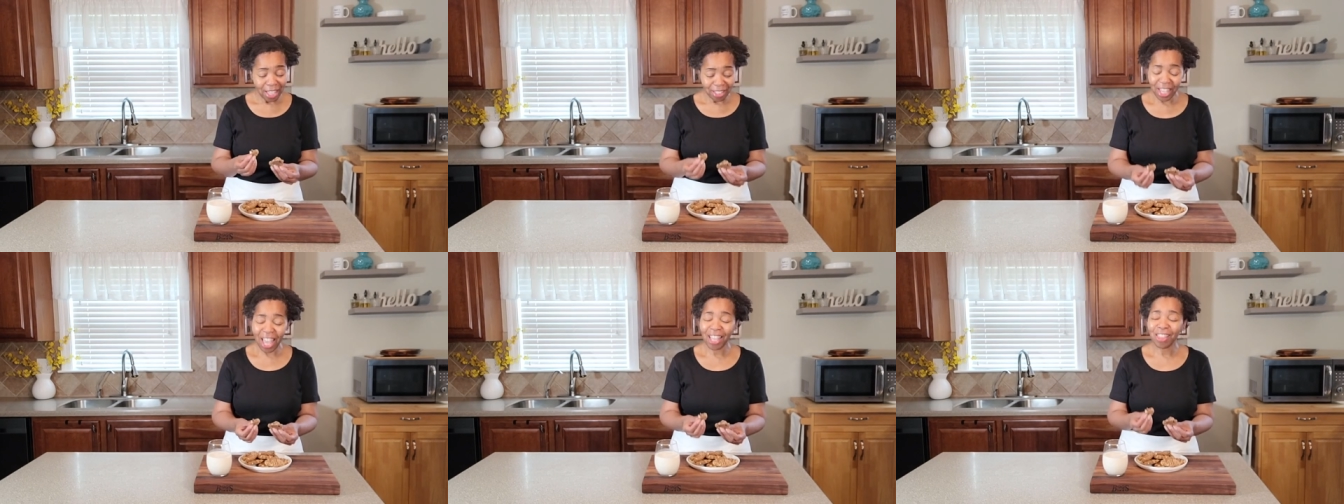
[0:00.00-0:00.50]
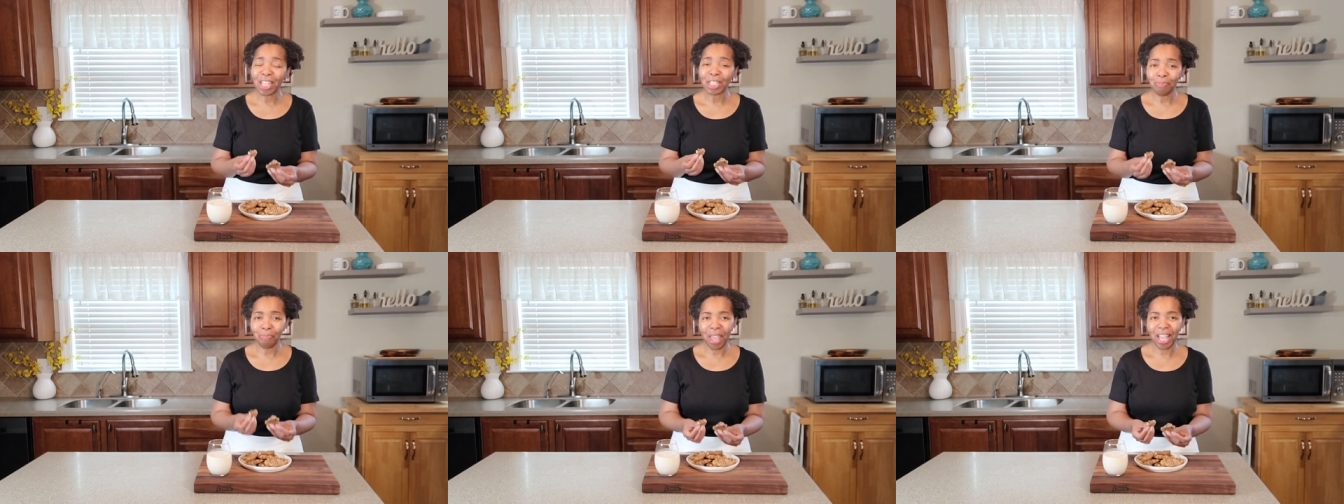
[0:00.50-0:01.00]
take
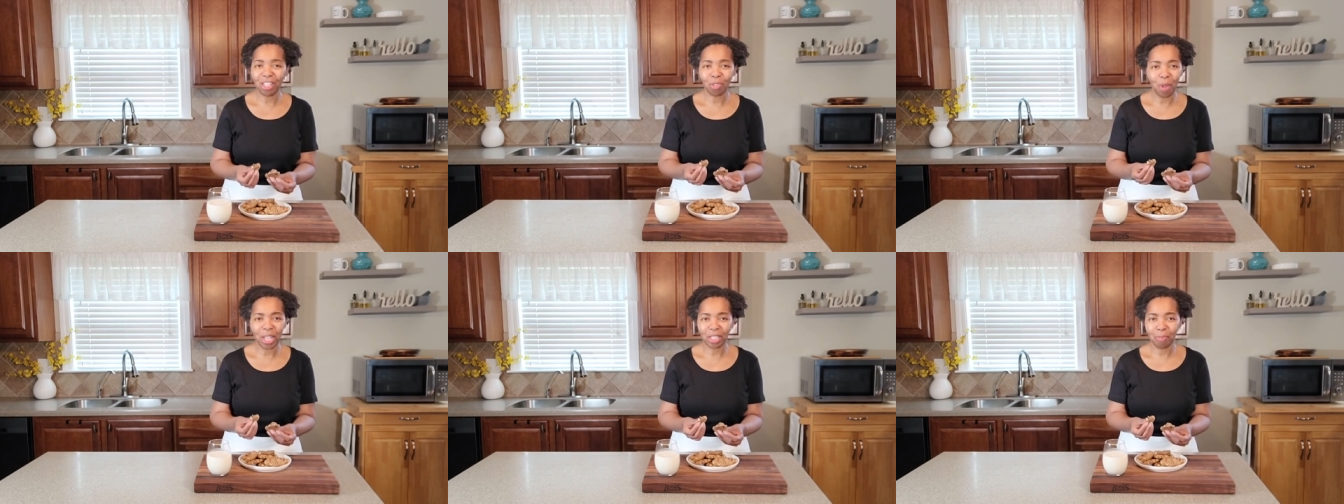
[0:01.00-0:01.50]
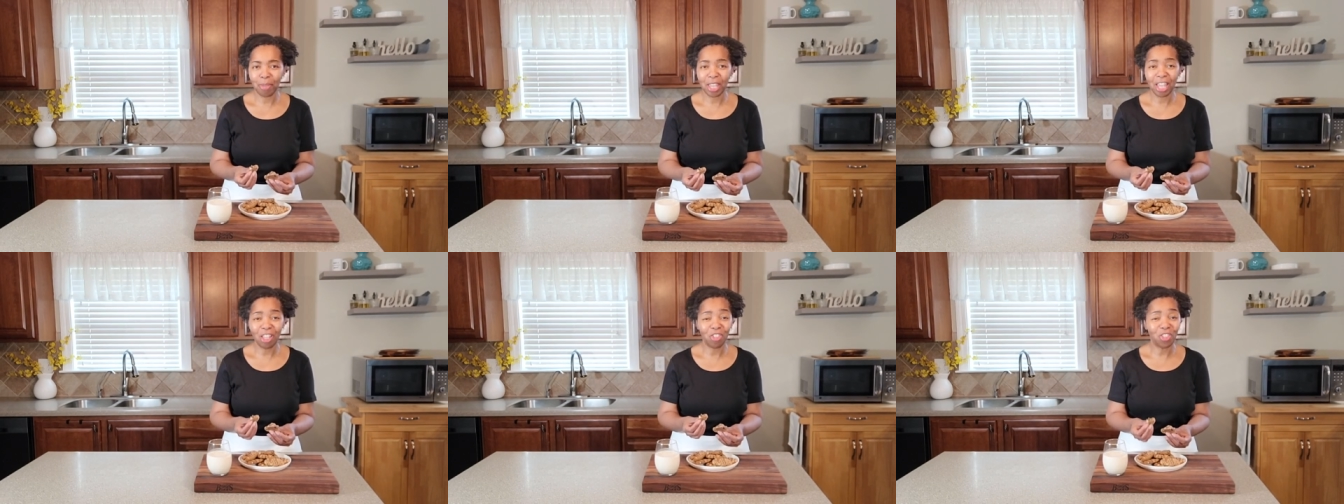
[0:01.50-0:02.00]
this base
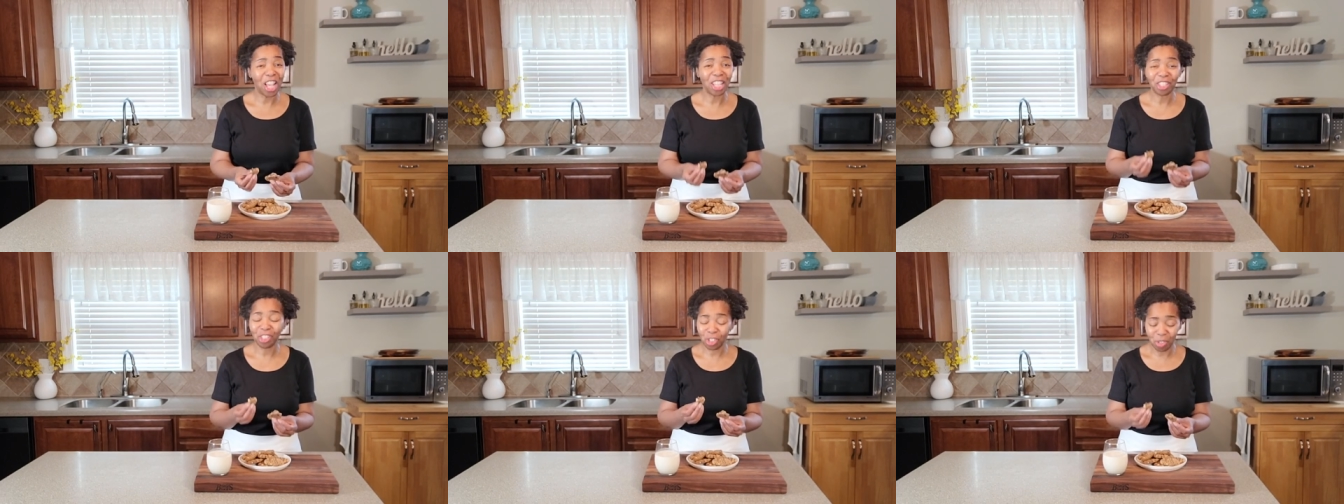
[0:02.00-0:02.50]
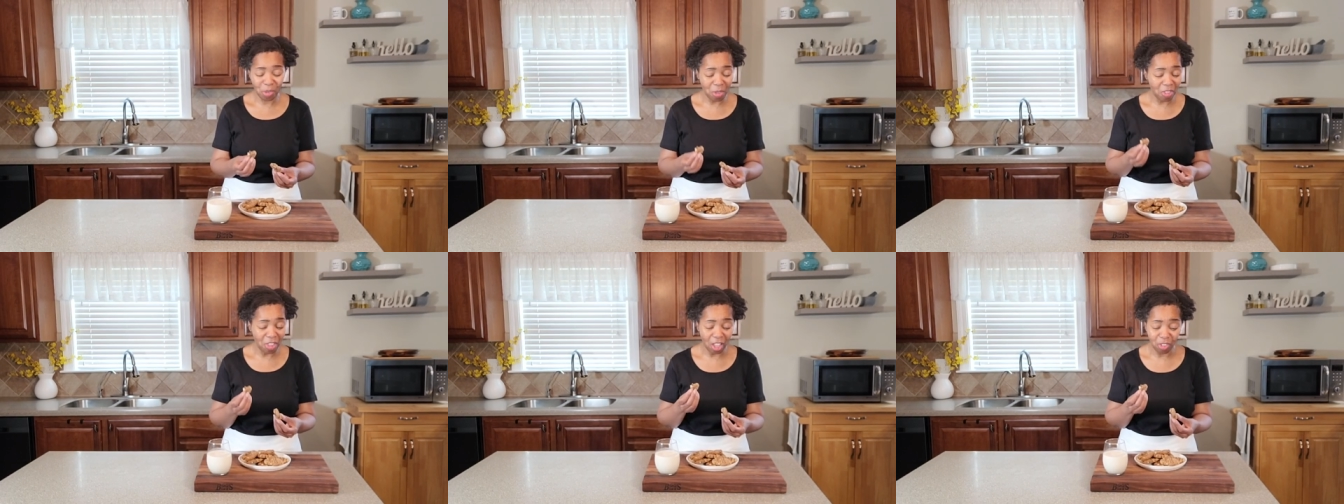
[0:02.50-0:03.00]
recipe just
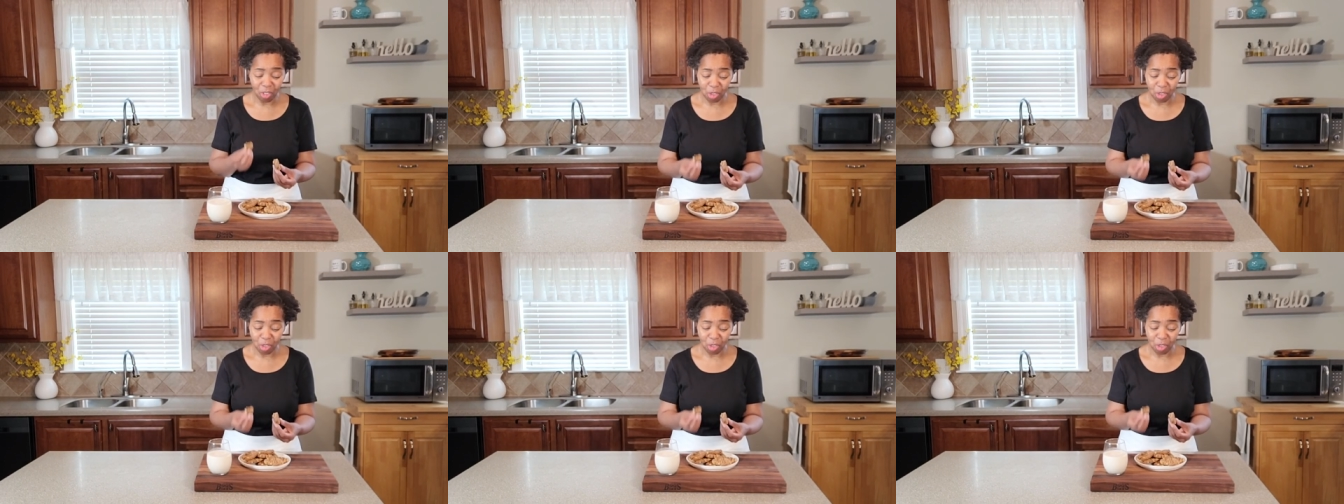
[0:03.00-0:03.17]
to the